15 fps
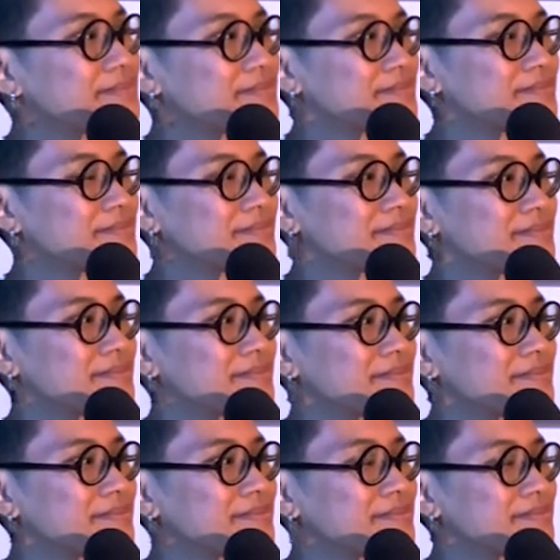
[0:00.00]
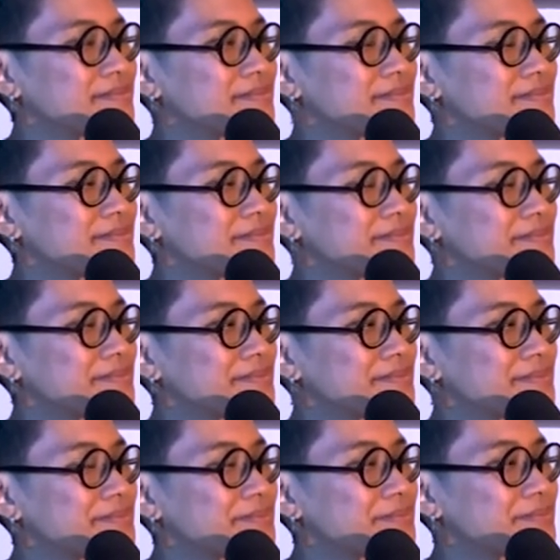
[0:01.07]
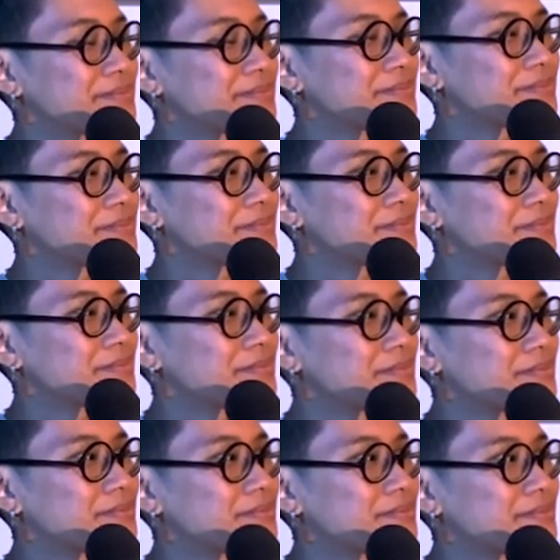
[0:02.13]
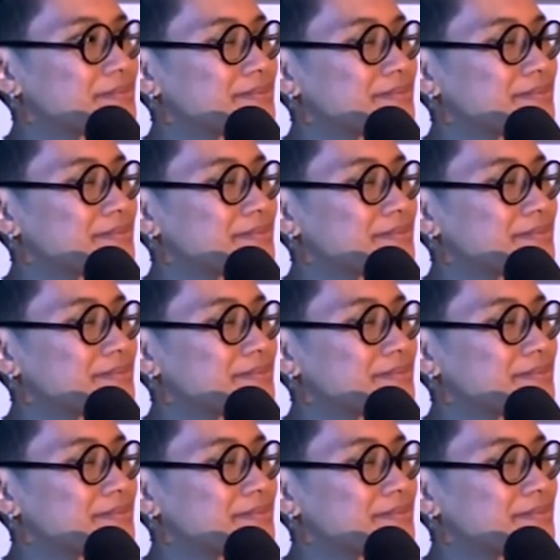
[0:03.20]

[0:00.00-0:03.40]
[no speech]